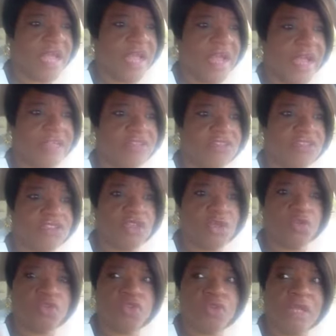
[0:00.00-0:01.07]
I
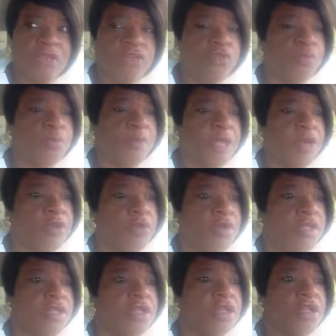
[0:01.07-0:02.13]
do better
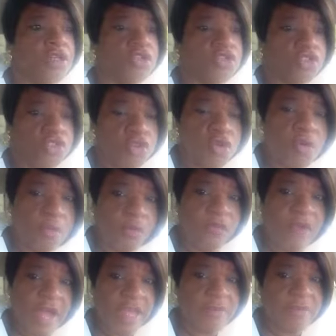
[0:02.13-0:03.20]
with chewable
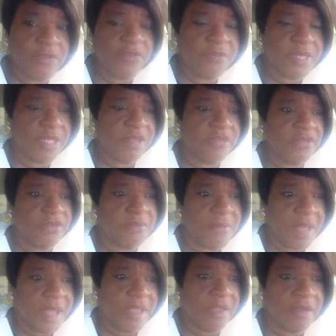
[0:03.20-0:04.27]
vitamins because of
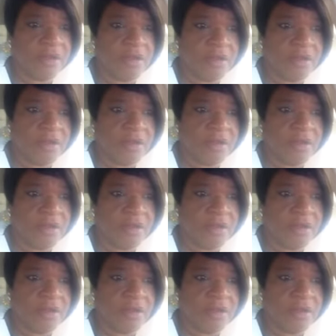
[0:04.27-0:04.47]
my